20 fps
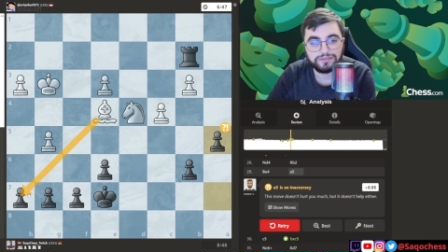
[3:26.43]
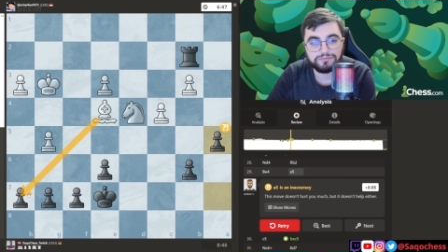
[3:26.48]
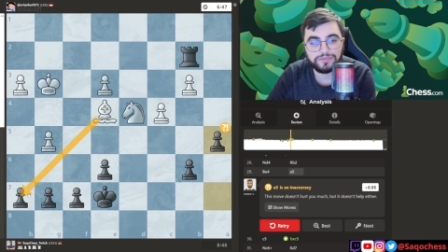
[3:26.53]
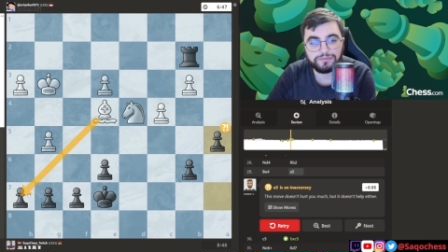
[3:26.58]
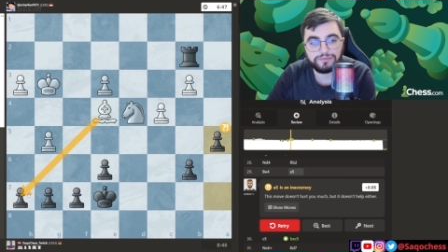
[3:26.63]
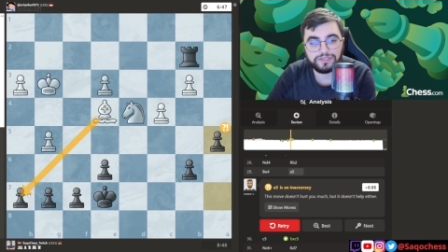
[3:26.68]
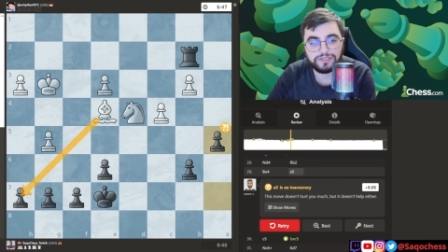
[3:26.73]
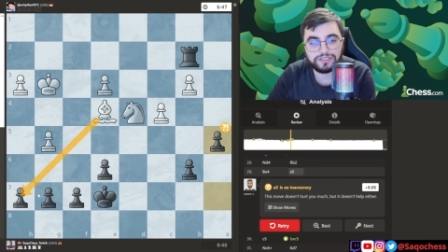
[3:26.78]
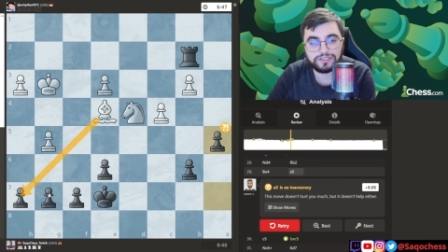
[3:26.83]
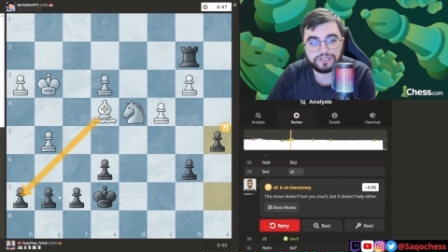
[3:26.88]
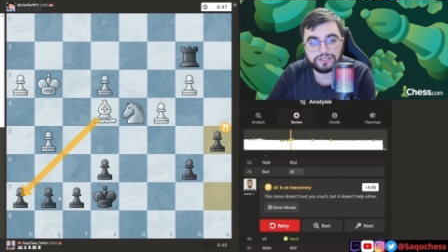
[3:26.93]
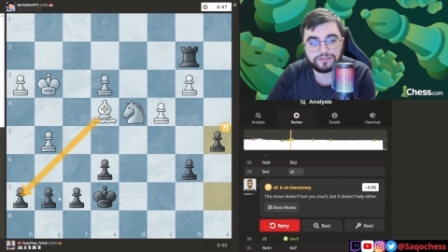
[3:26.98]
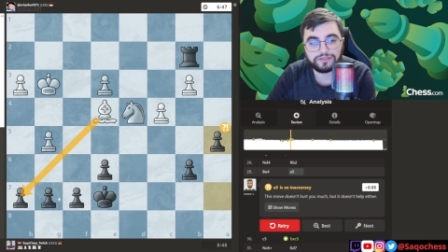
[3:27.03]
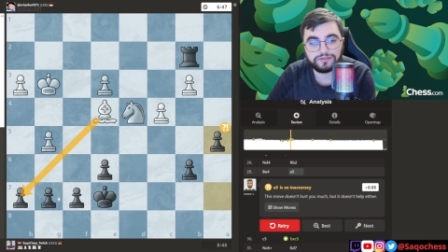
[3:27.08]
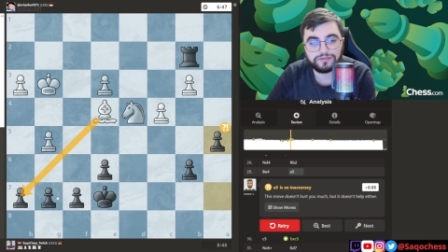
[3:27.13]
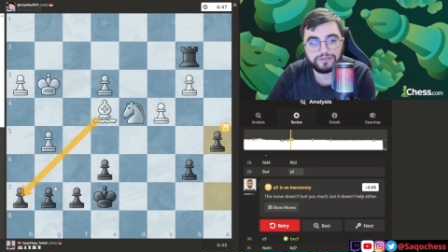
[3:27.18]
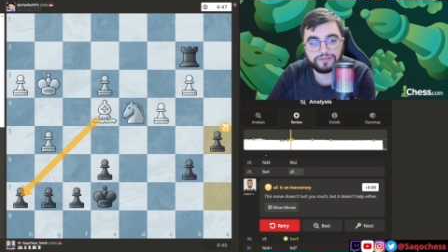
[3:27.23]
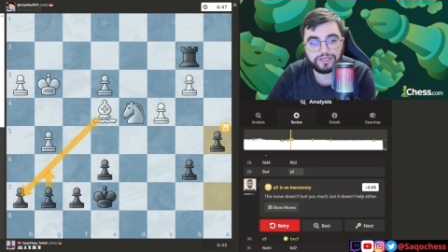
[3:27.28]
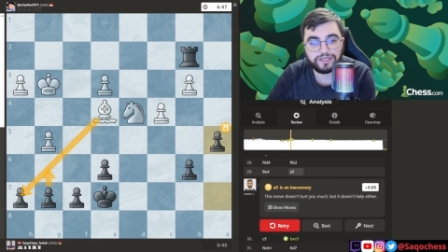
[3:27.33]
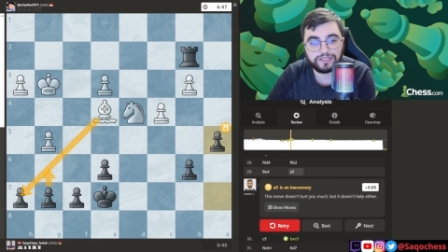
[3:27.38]
Maybe he can
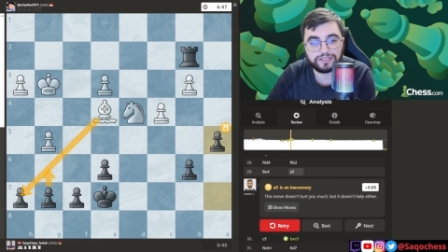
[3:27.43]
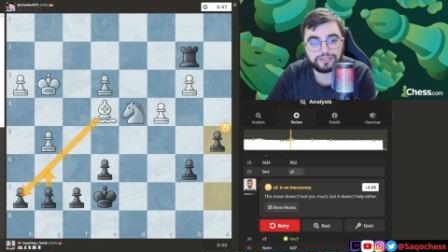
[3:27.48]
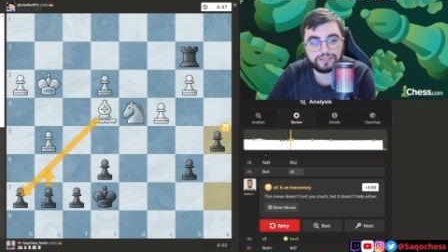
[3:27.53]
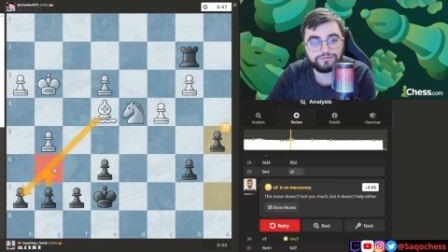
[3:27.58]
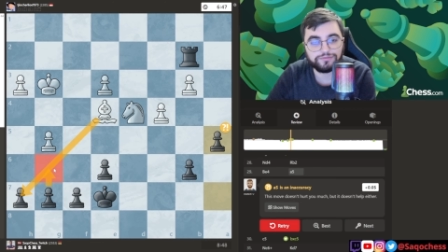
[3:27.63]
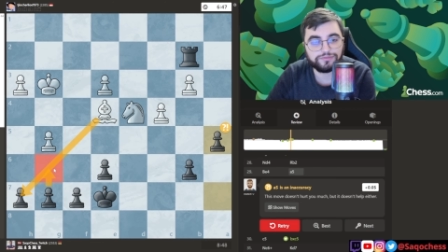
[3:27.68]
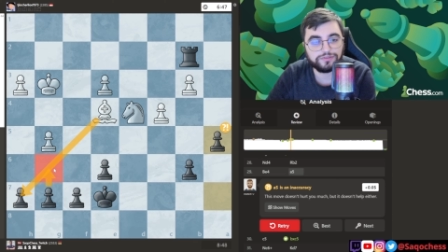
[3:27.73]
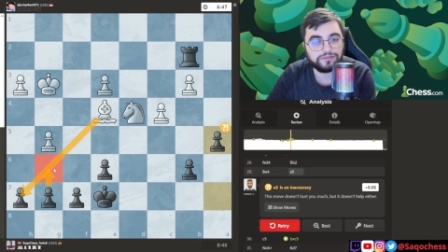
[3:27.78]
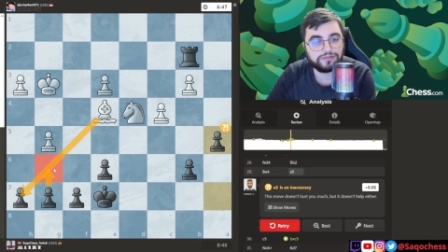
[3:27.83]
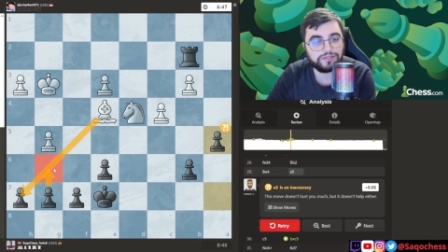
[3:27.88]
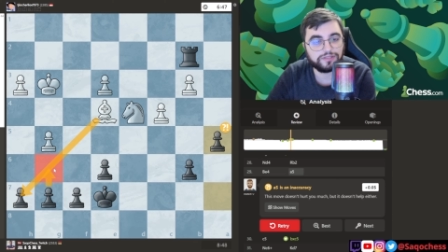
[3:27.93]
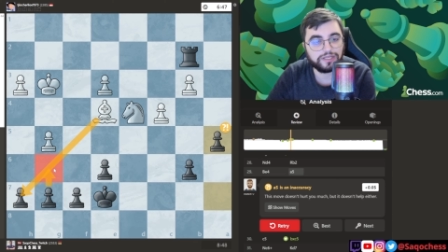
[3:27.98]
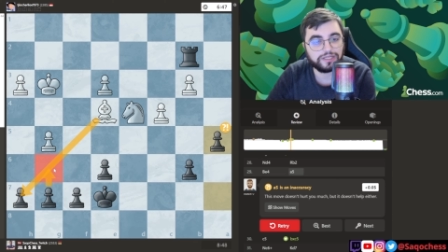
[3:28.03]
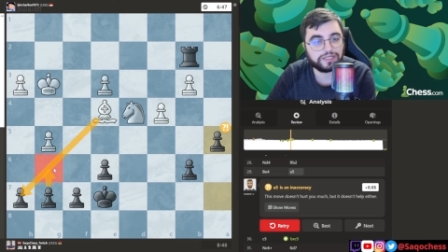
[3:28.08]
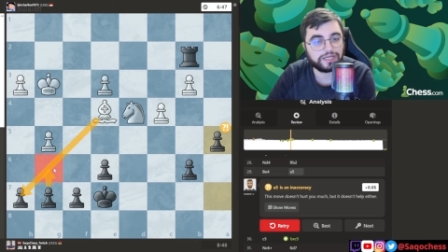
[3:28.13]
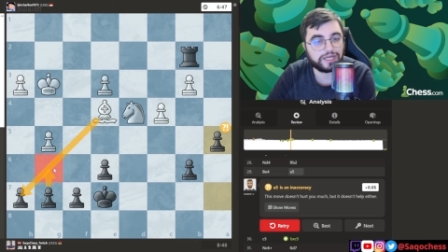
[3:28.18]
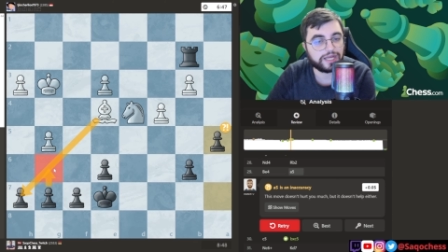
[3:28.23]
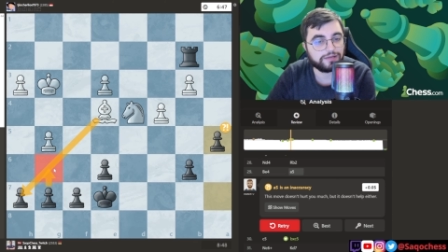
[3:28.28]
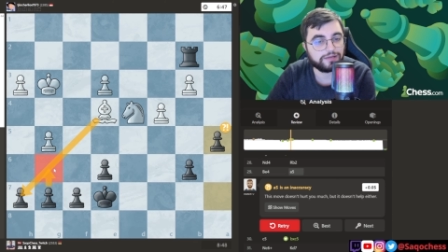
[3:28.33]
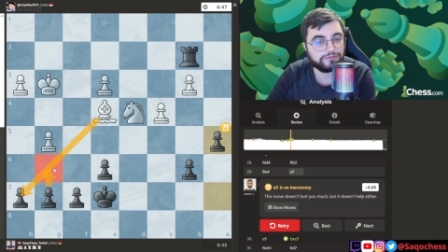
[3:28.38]
take. If he
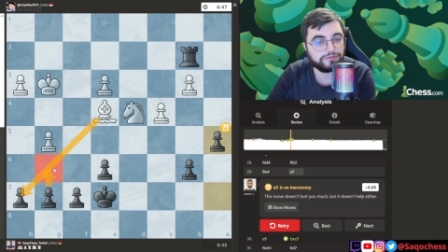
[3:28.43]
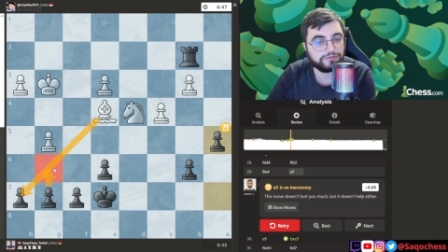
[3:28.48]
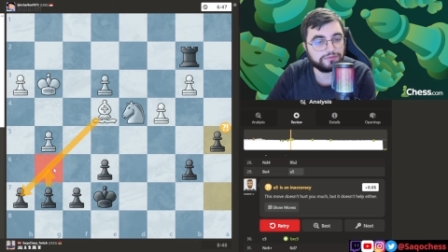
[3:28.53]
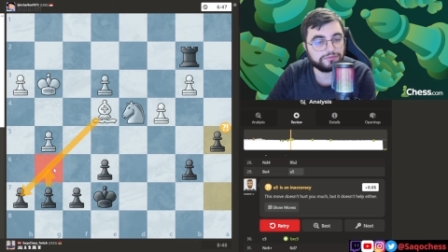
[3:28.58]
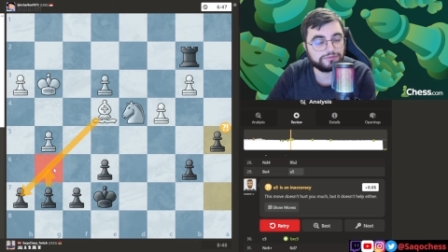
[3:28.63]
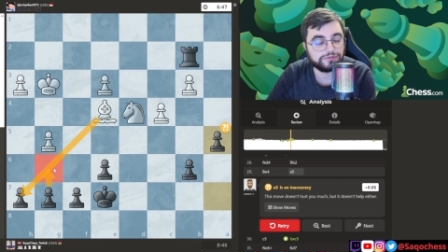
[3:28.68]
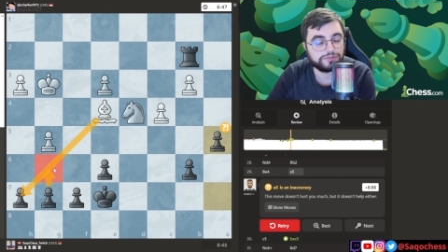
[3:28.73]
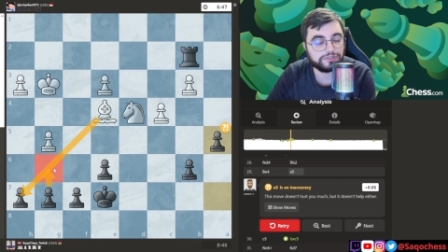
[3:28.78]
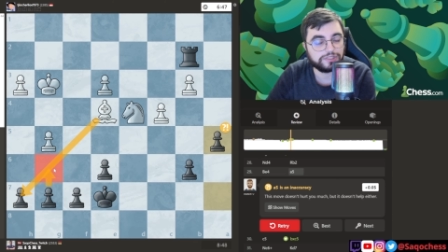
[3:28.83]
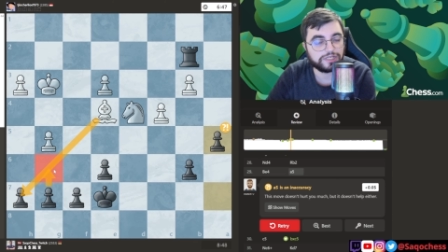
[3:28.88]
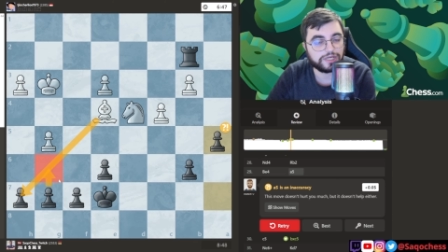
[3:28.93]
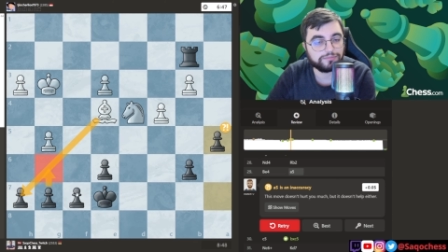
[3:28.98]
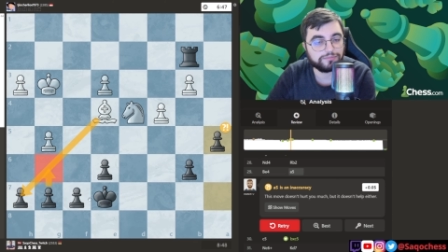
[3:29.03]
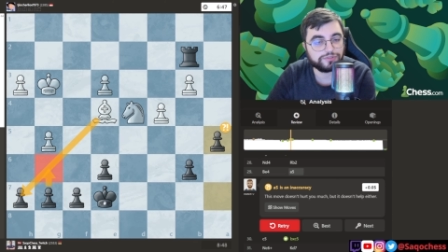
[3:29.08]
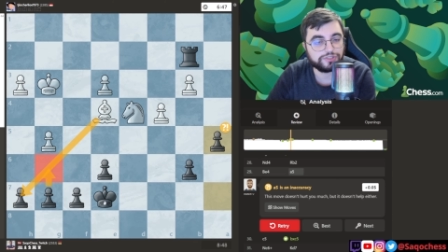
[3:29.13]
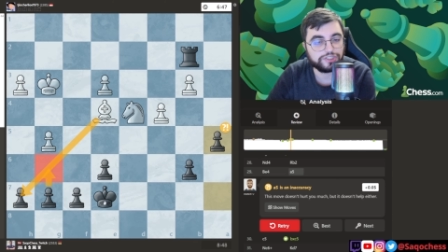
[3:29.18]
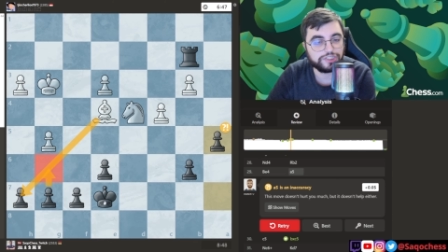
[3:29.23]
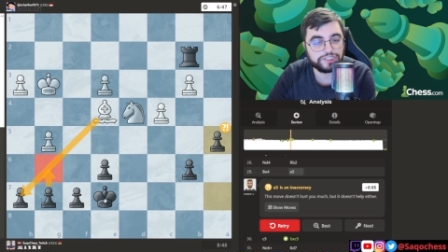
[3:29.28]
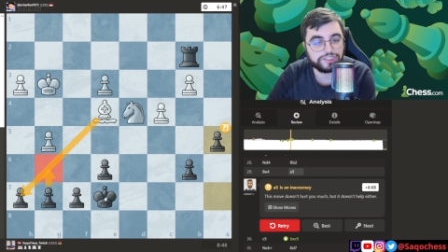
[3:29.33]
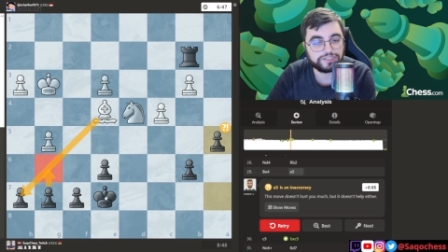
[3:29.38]
take, I will come
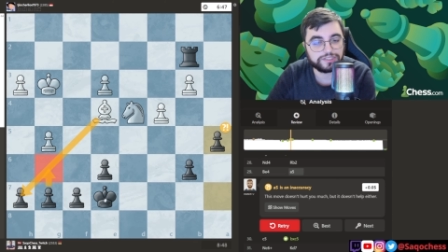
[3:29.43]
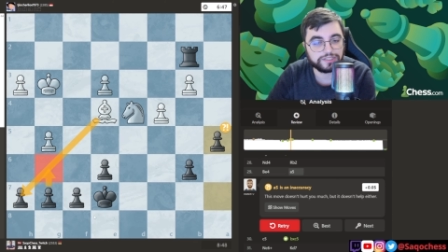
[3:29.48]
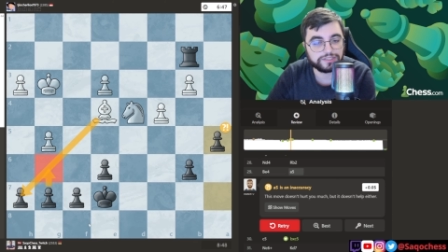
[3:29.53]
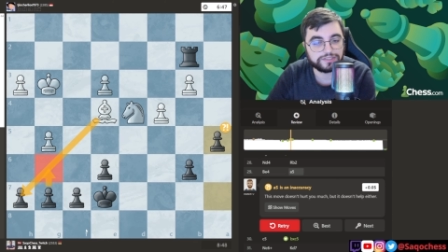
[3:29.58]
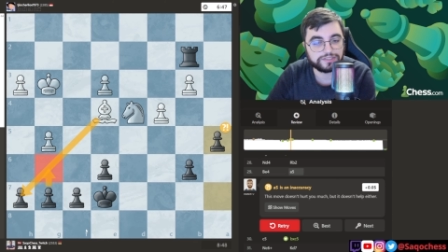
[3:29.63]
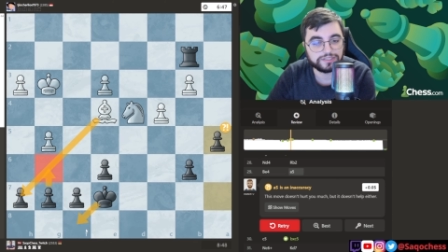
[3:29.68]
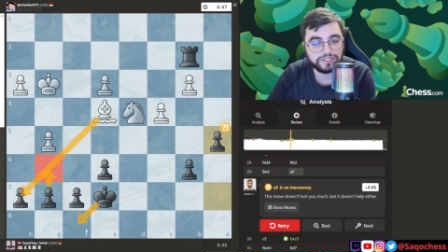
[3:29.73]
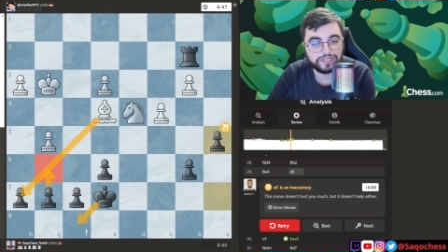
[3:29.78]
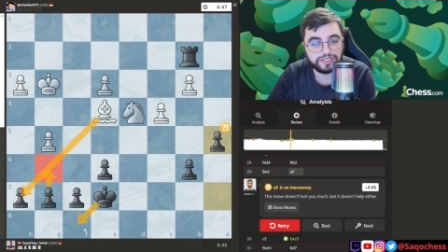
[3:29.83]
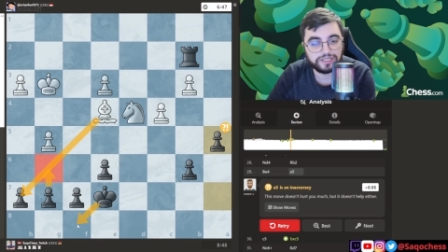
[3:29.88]
g6.